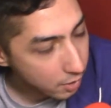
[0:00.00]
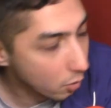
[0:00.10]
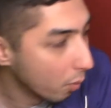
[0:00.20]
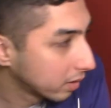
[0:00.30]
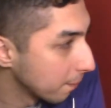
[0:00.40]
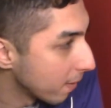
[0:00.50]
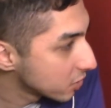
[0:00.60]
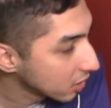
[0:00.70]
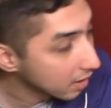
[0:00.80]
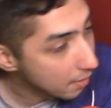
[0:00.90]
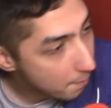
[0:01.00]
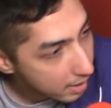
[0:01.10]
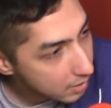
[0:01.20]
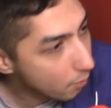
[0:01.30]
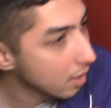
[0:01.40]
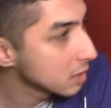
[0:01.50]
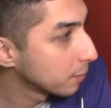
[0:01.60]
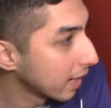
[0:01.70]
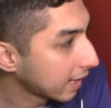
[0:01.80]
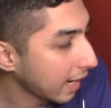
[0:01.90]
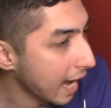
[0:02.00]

don't know what the budget and the money was, but